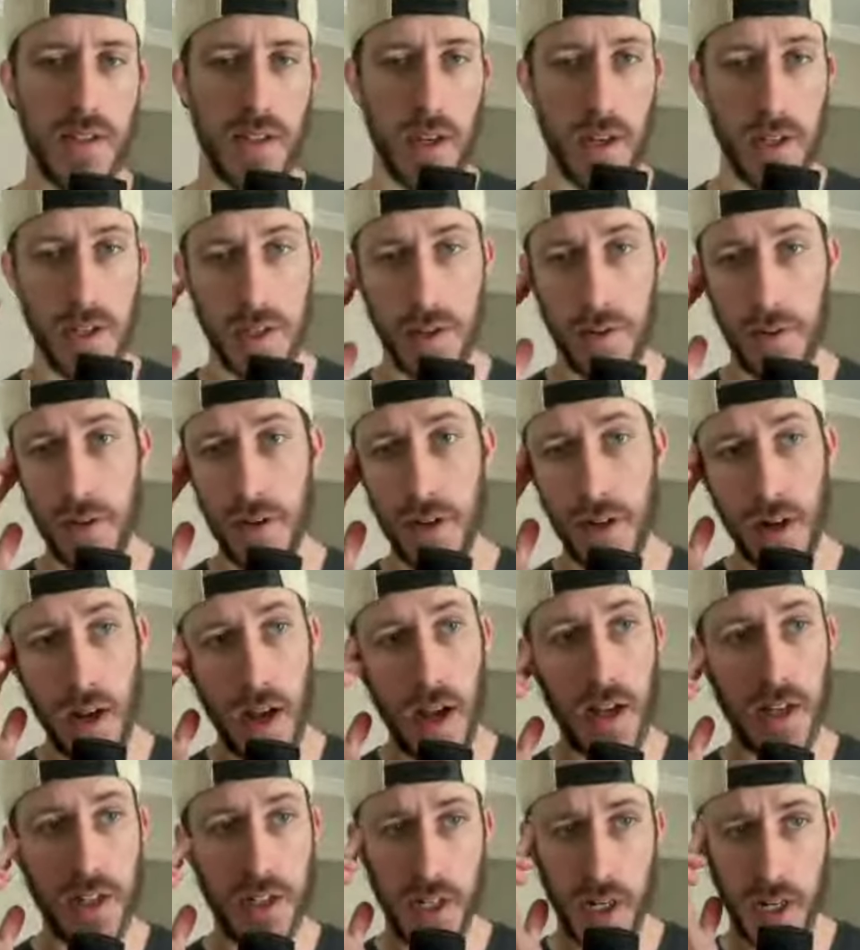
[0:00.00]
also under
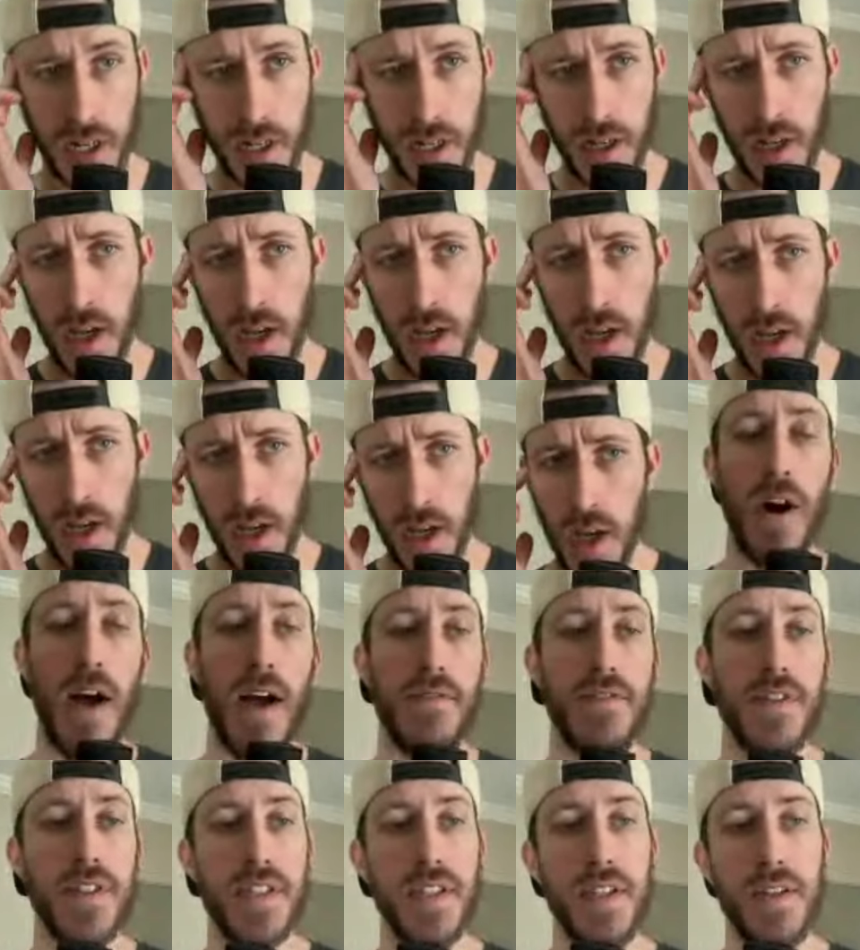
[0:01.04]
contract. We'll have
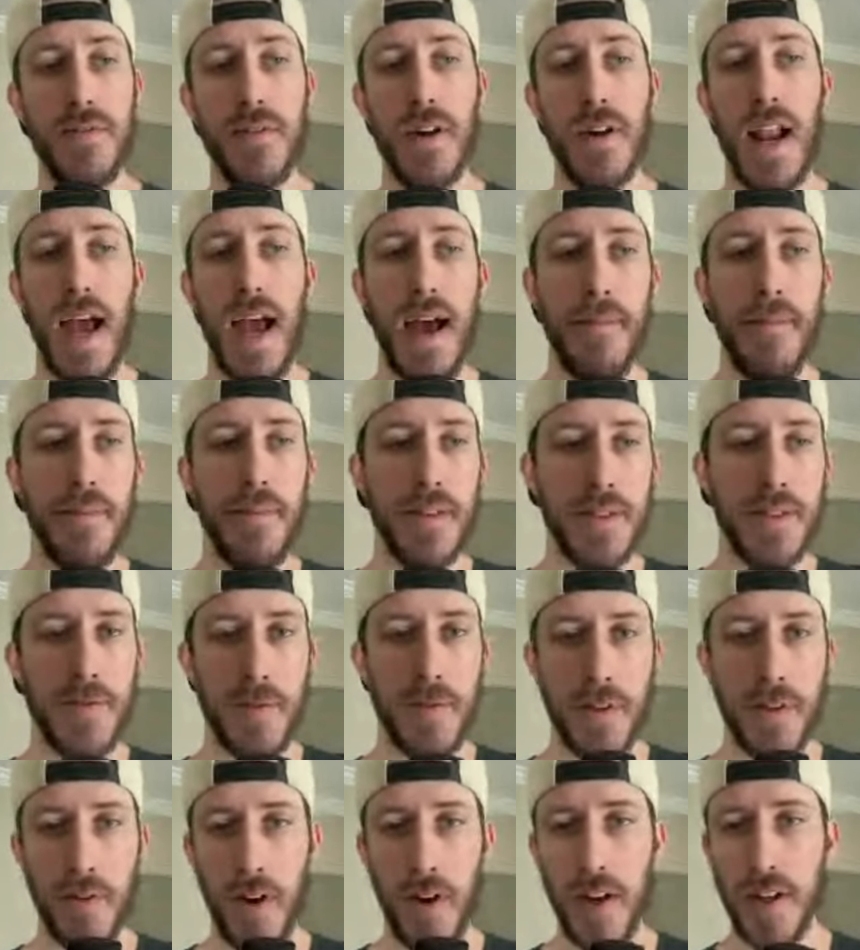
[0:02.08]
to see what happens
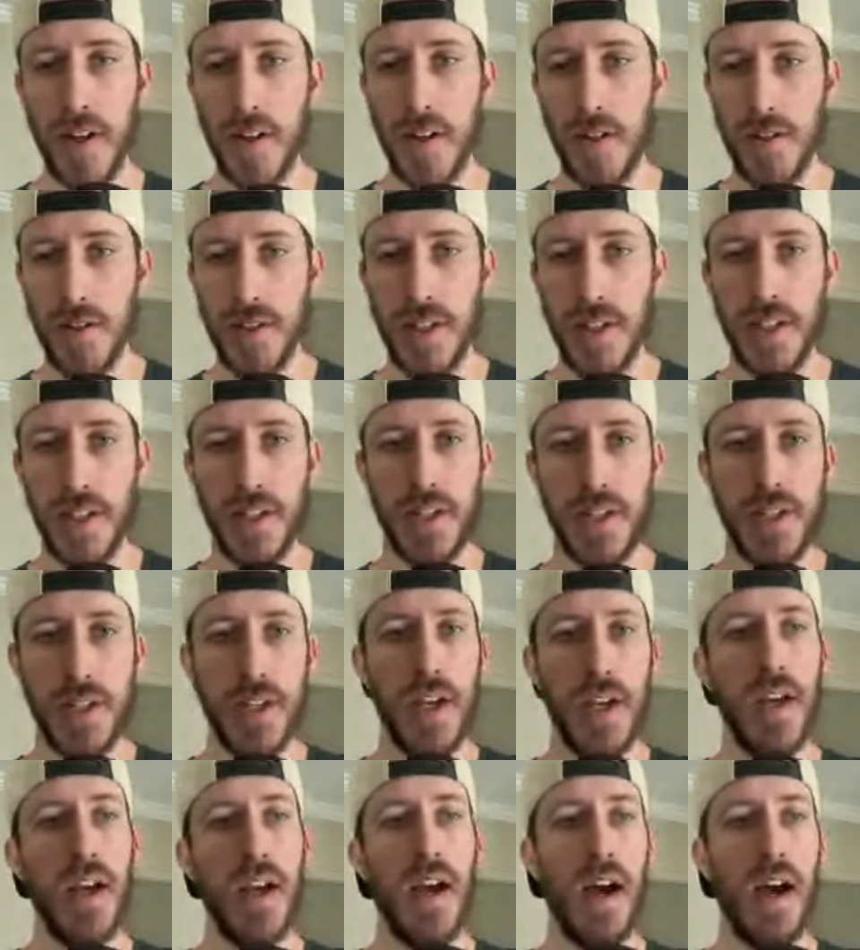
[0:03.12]
with Greg Dulcich.
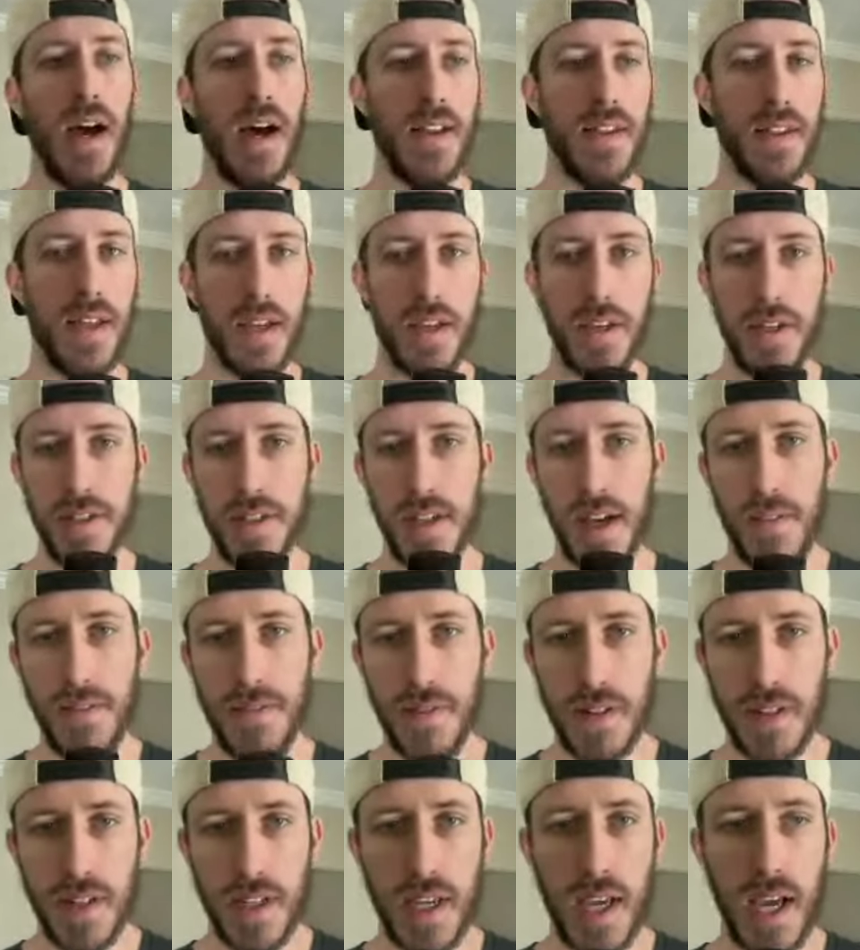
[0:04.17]
They could
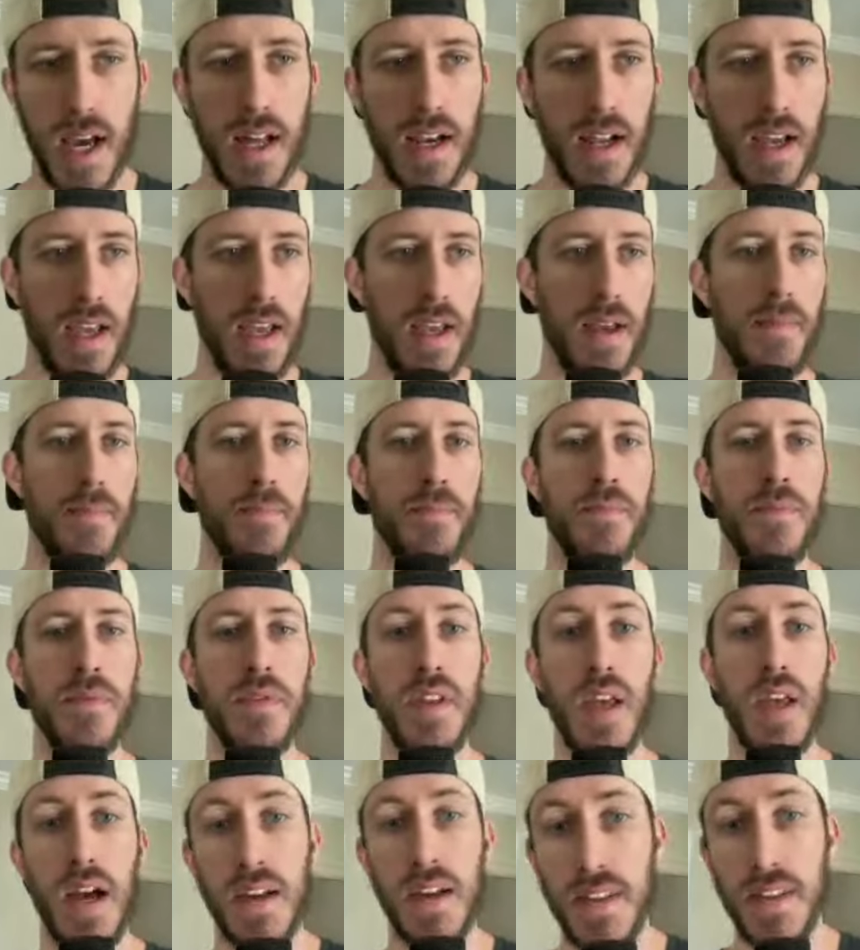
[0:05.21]
definitely cut him
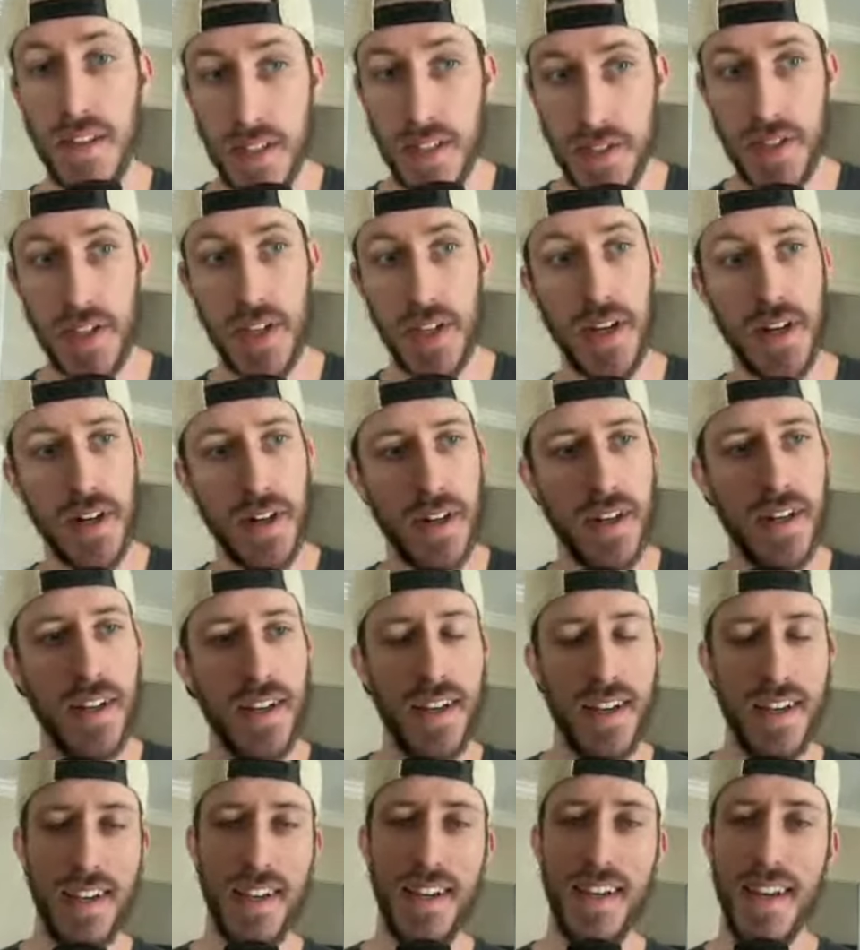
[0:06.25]
this year
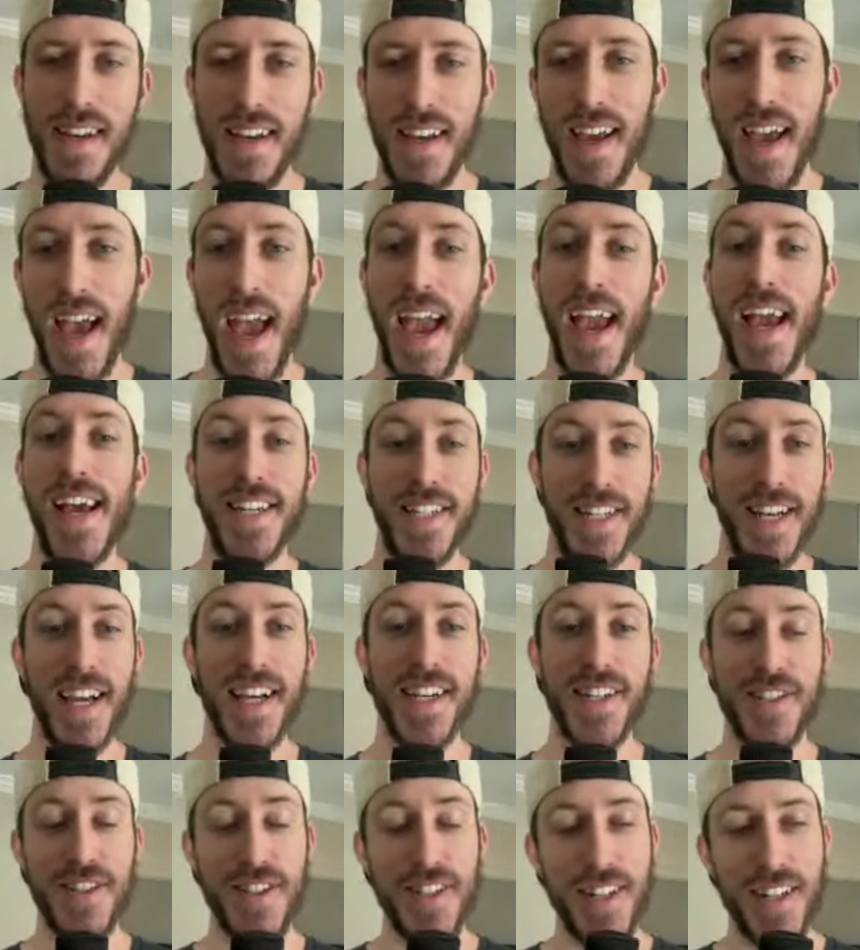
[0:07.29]
and
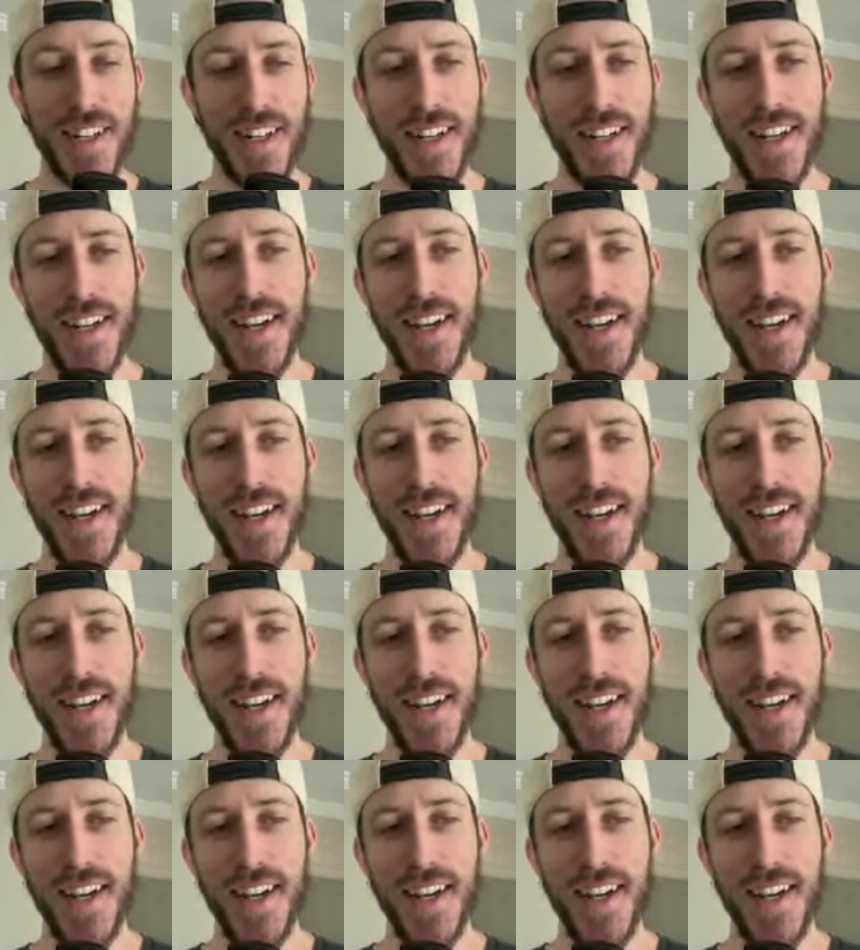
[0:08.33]
next year.